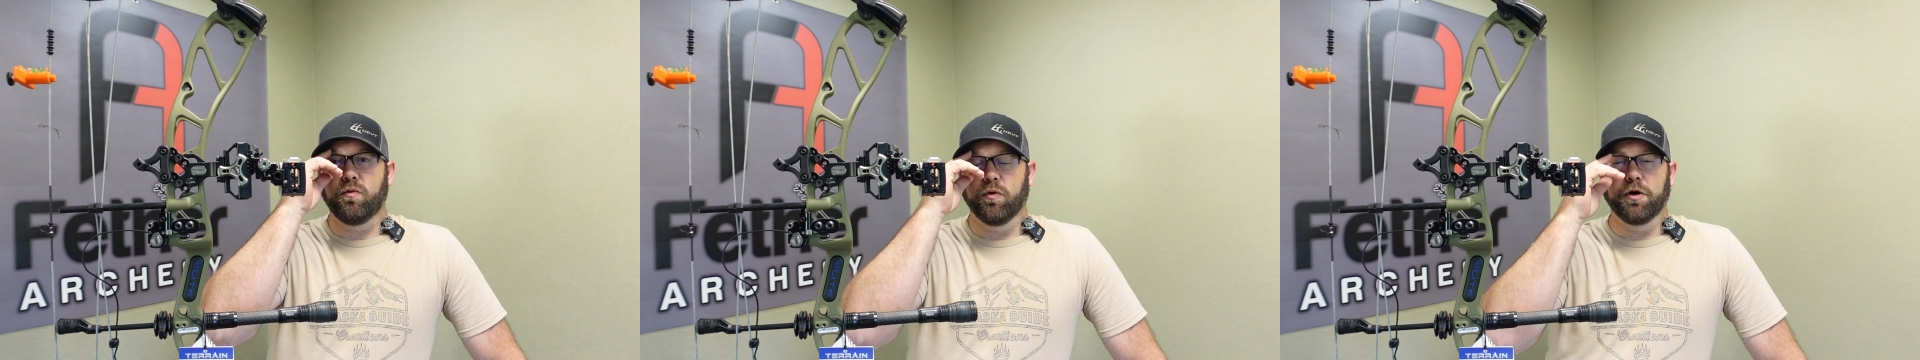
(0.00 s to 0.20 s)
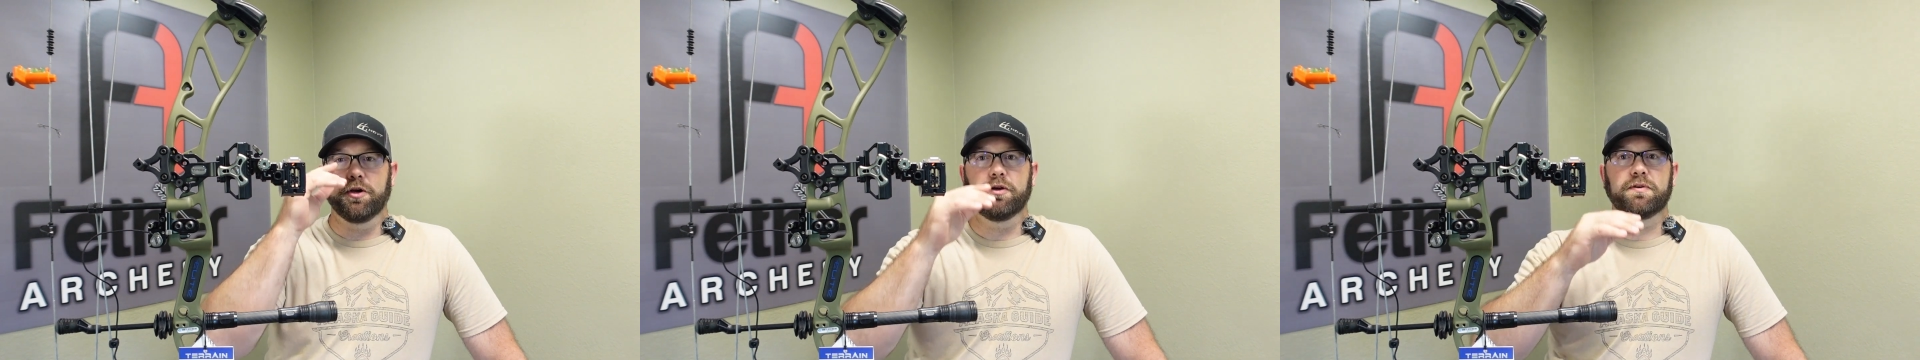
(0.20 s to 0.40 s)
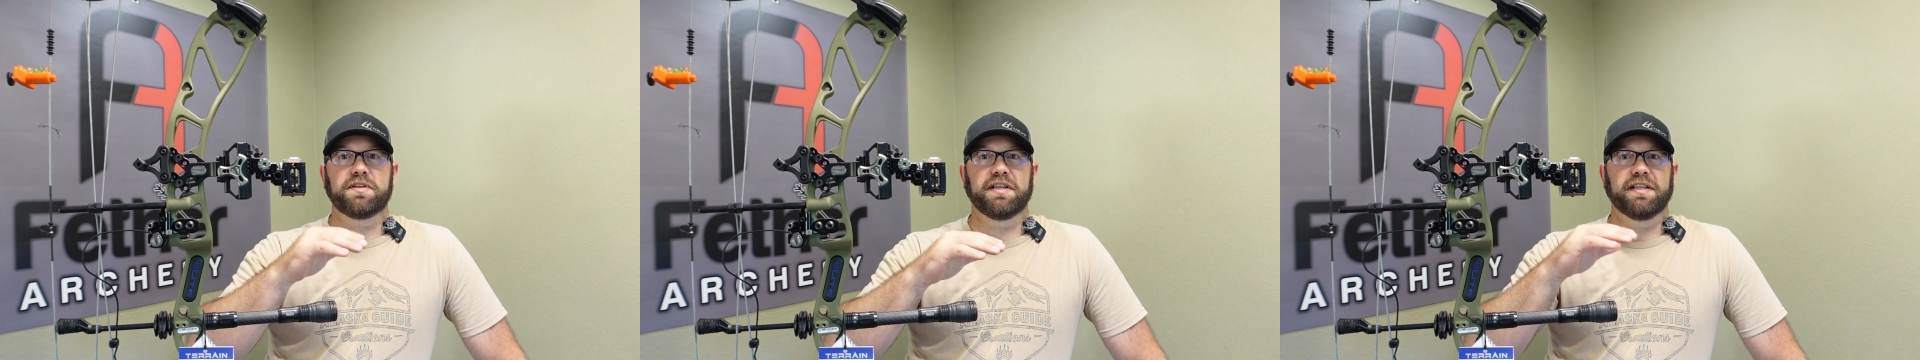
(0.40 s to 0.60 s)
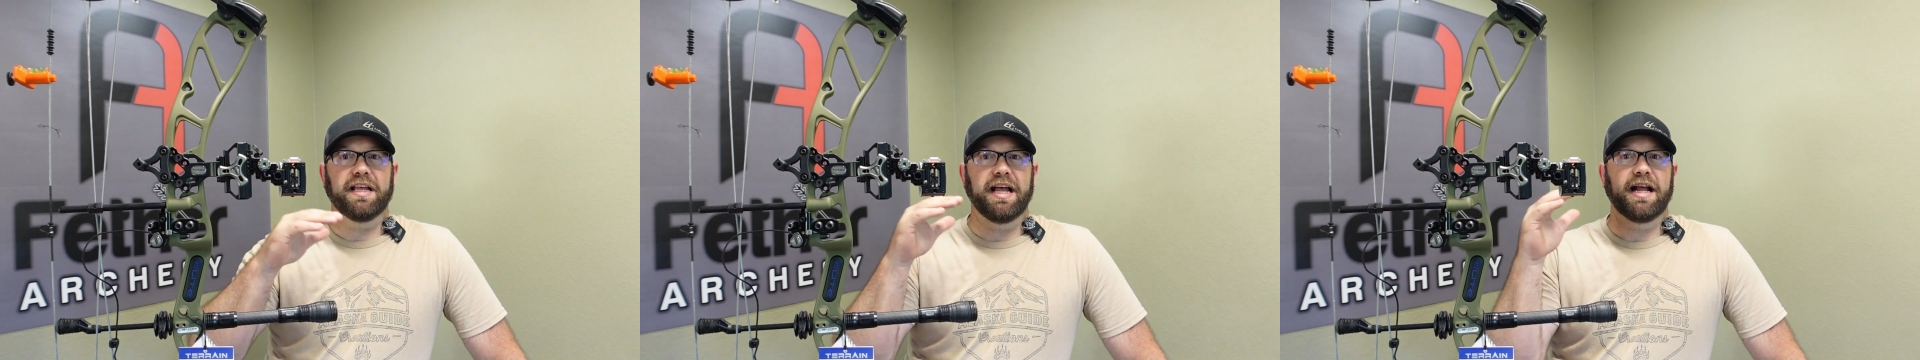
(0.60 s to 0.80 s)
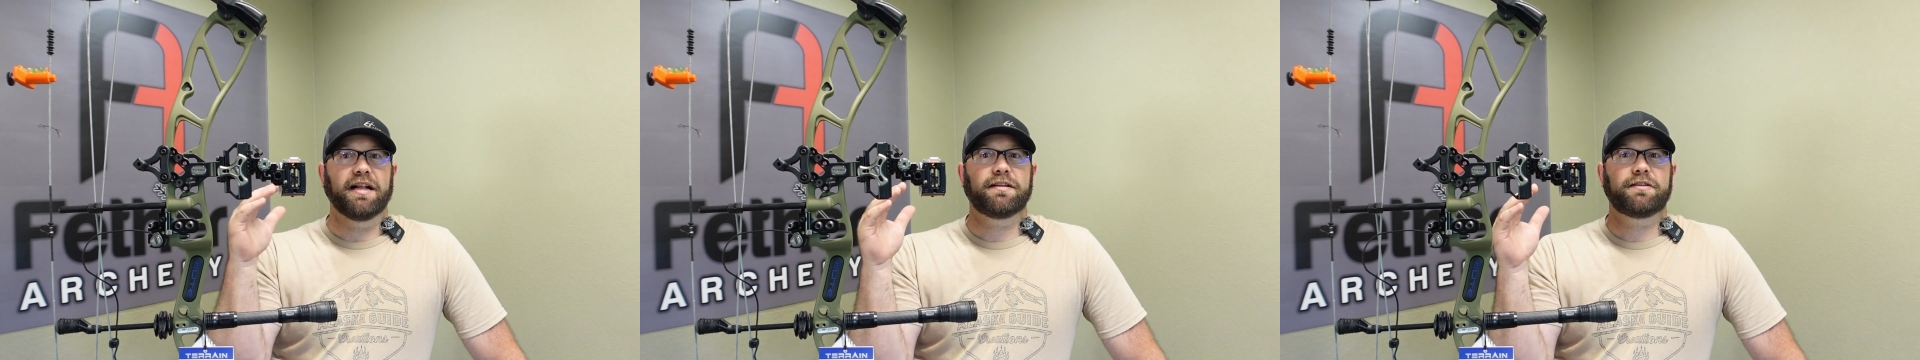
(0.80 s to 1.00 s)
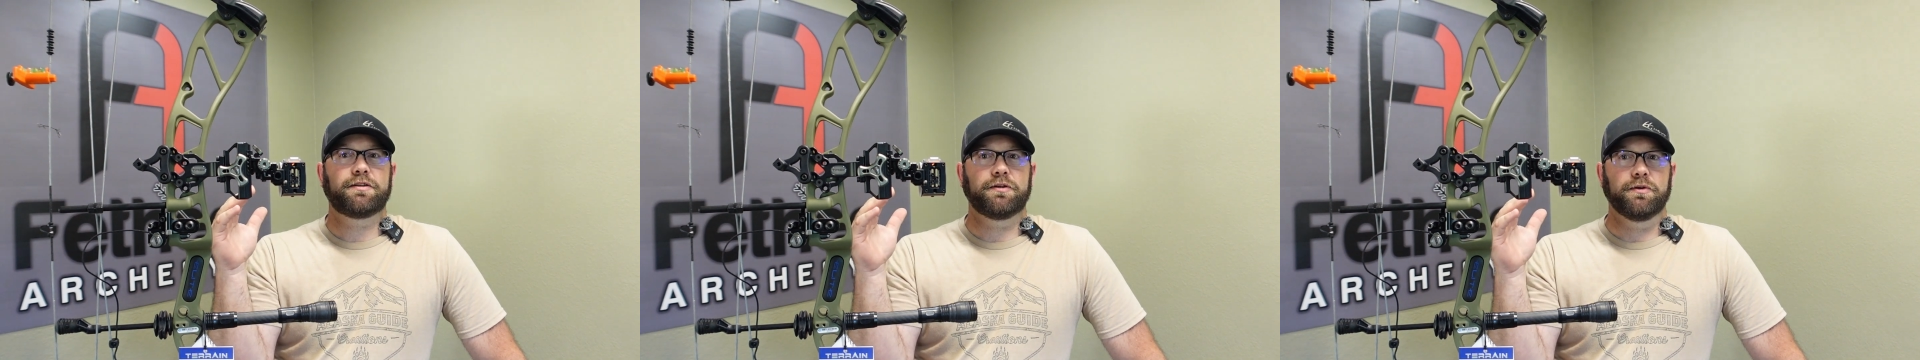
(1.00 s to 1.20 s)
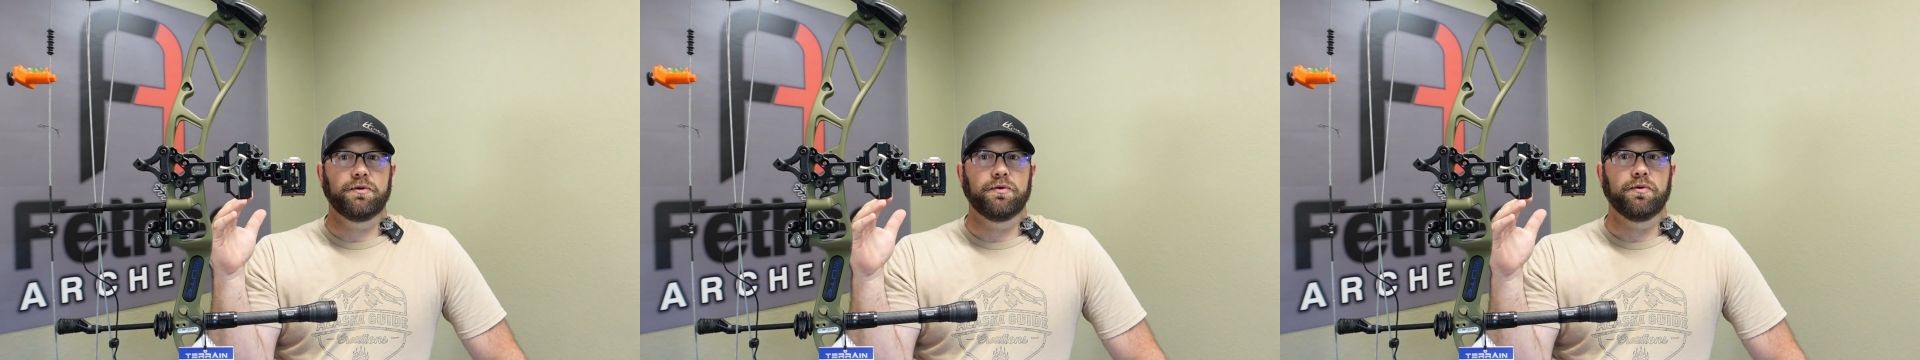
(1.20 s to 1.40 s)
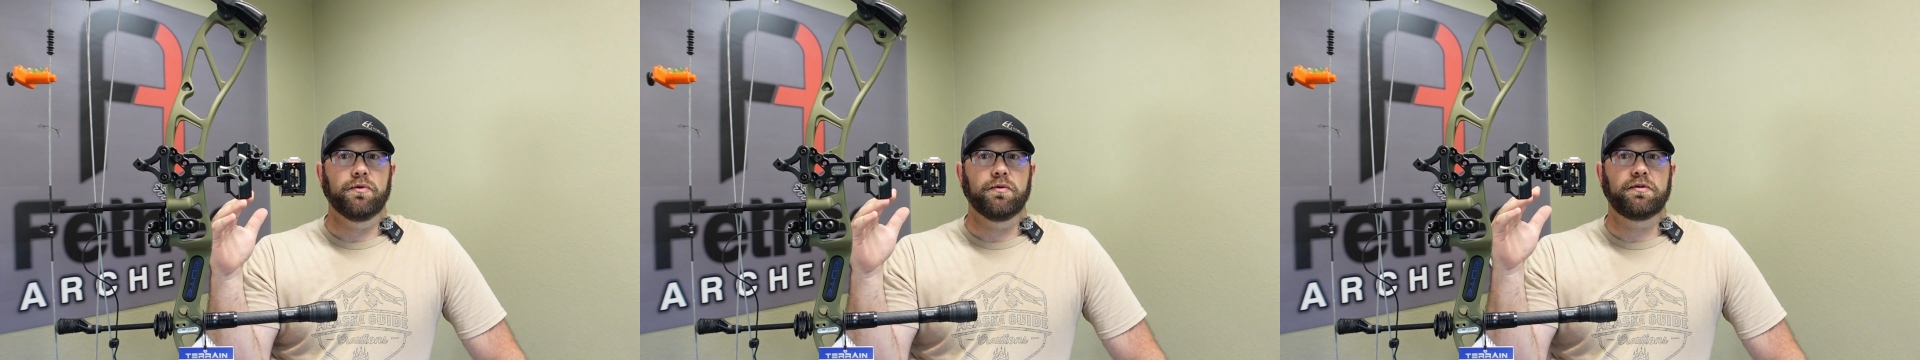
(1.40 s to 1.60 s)
We're using that
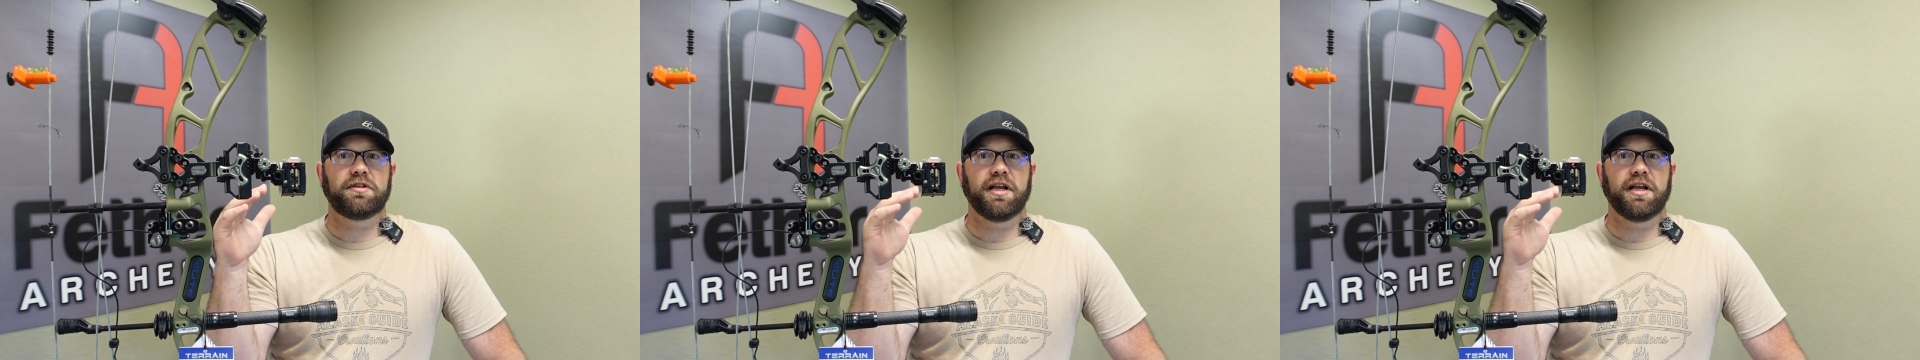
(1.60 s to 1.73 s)
to